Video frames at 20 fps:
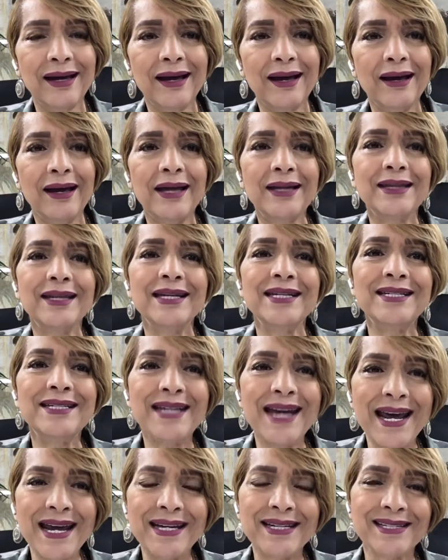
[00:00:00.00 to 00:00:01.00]
and the
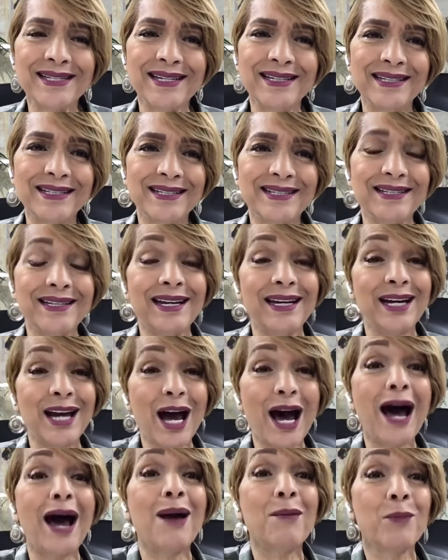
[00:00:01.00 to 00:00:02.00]
nations that
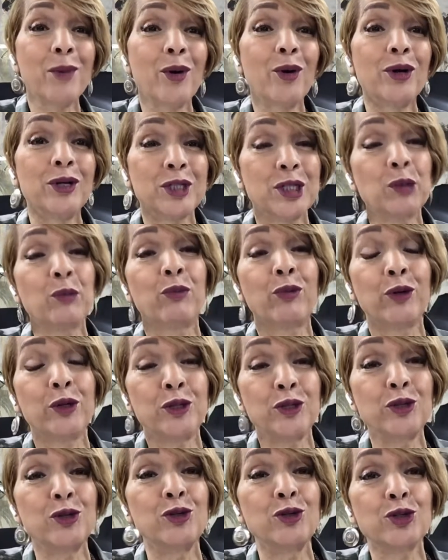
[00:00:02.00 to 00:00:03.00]
I'm going to
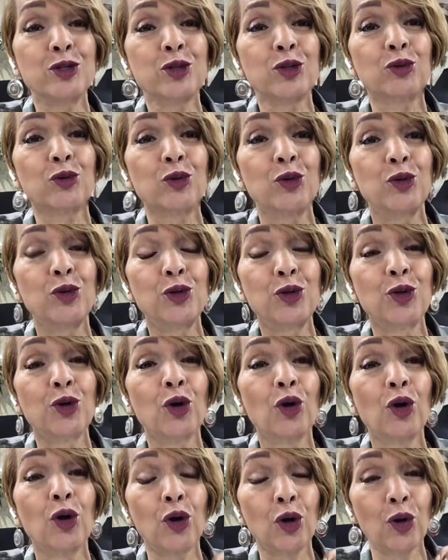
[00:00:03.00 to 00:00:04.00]
produce through
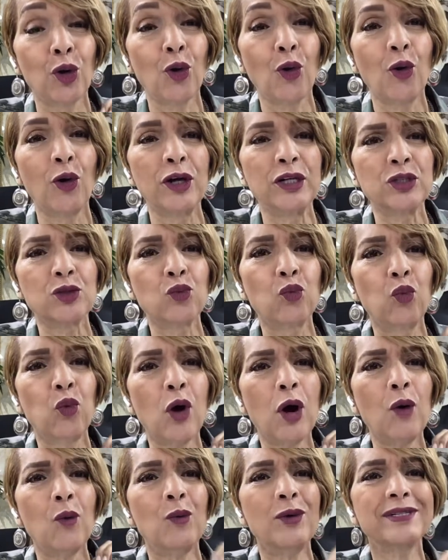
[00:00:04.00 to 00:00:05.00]
your loins.
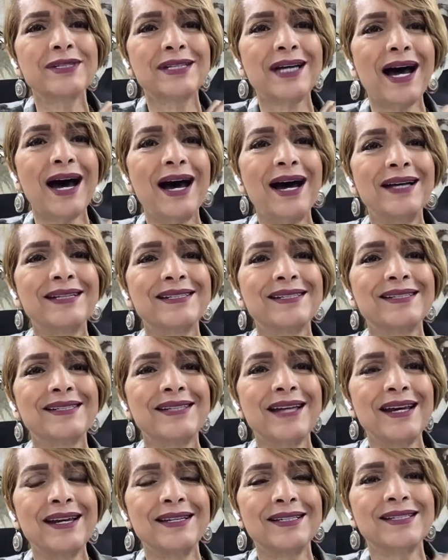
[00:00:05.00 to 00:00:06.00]
What was God
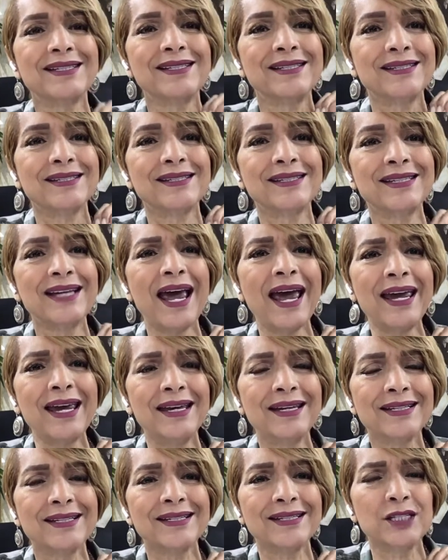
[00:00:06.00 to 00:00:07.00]
say, say
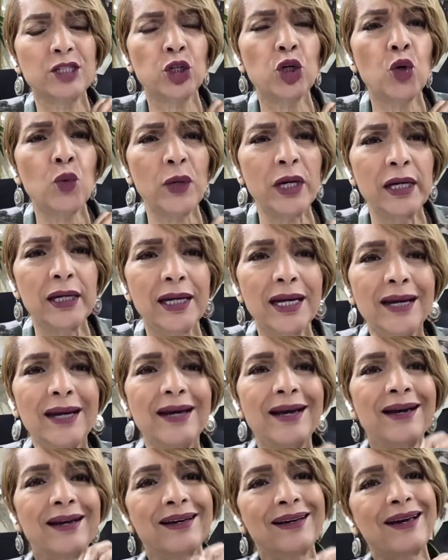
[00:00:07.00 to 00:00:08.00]
doing?
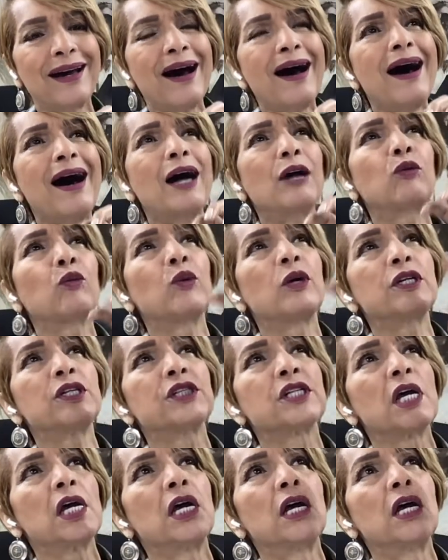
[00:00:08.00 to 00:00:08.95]
God was